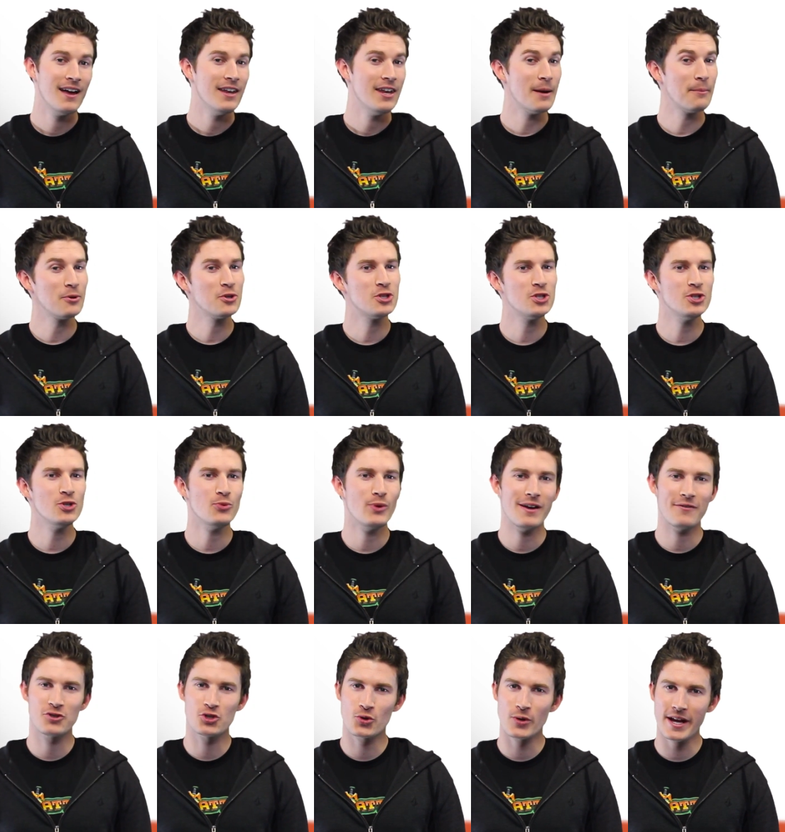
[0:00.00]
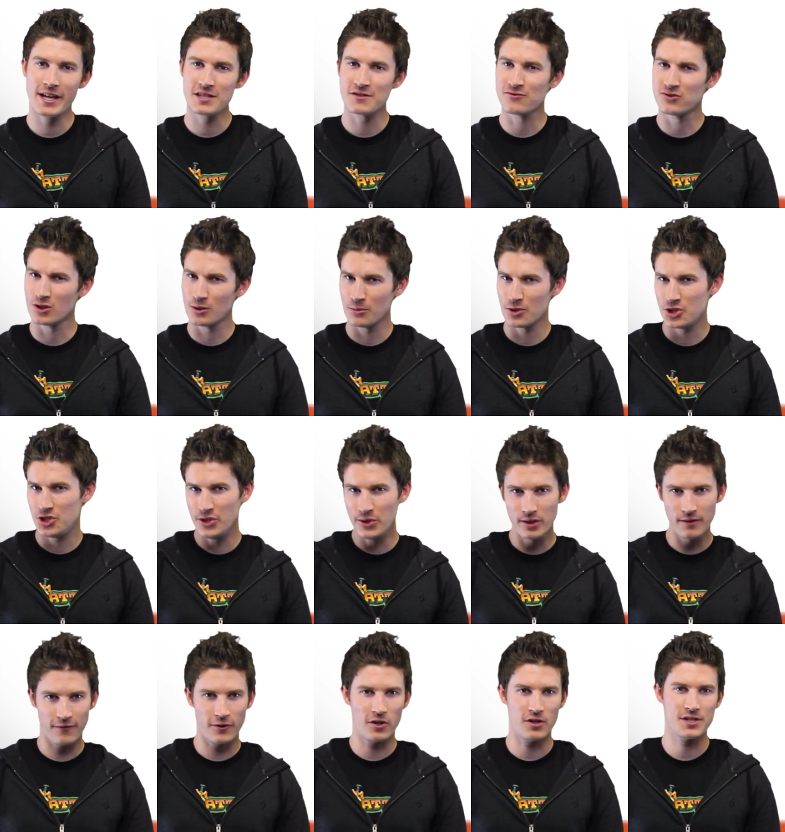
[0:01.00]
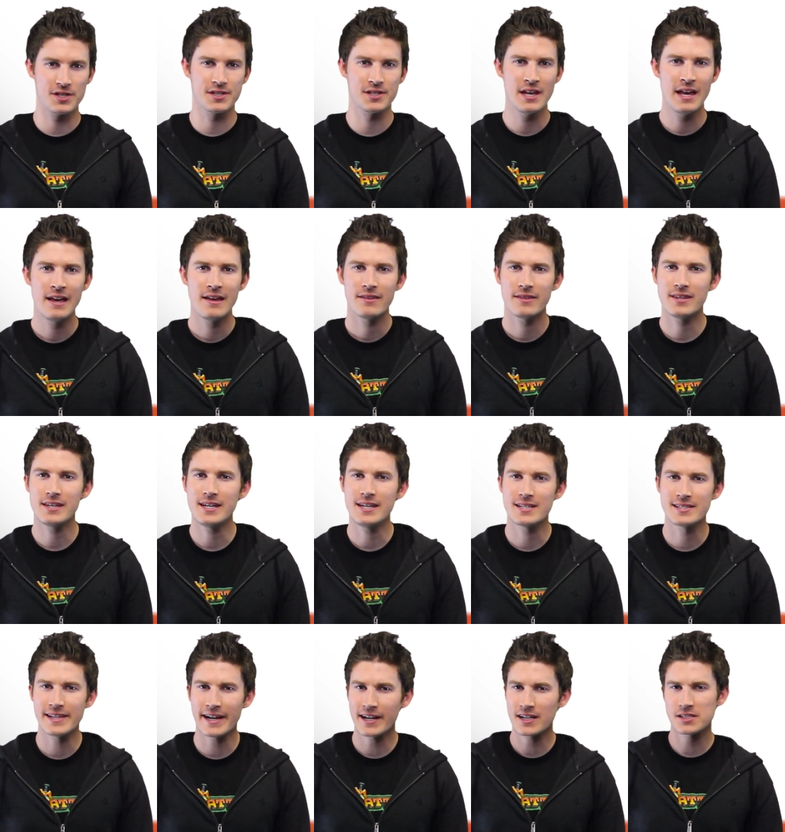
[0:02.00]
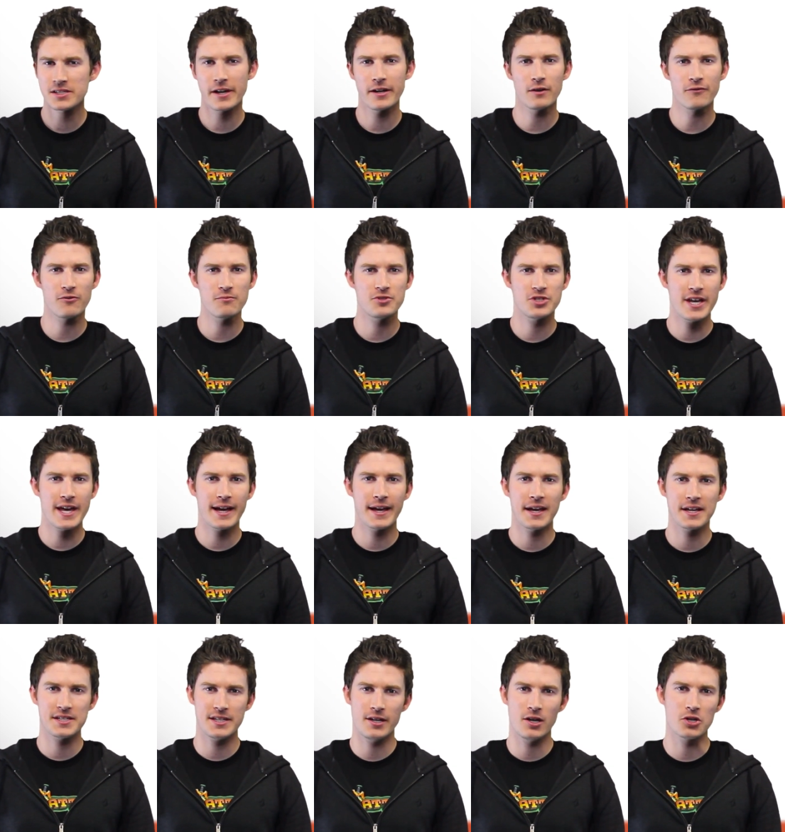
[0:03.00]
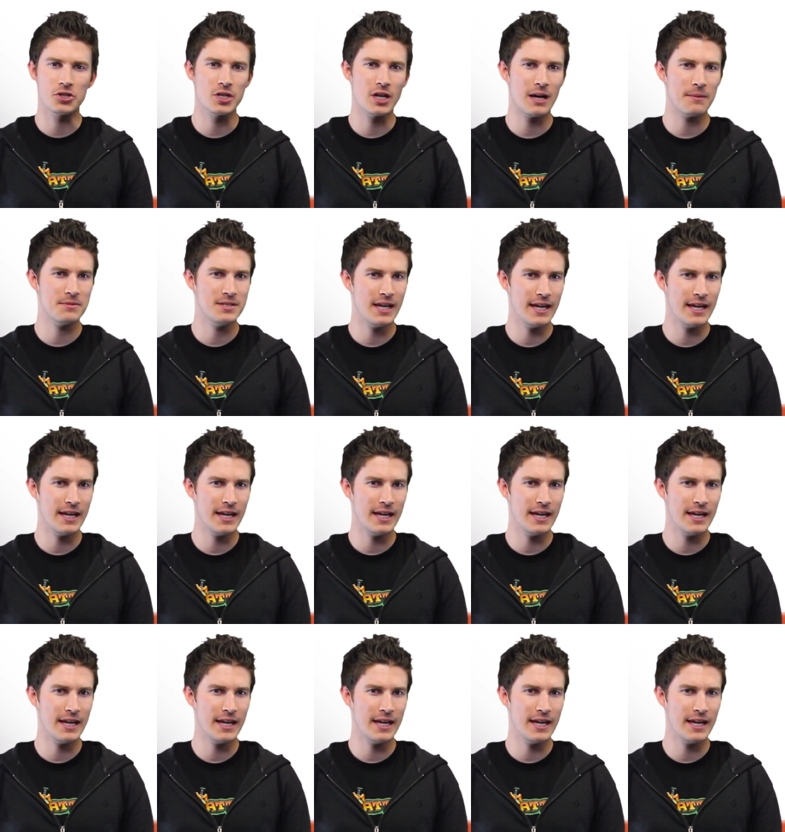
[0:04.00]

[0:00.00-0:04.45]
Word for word: Number two, we have Transformers Universe. The second title from Jagex in our top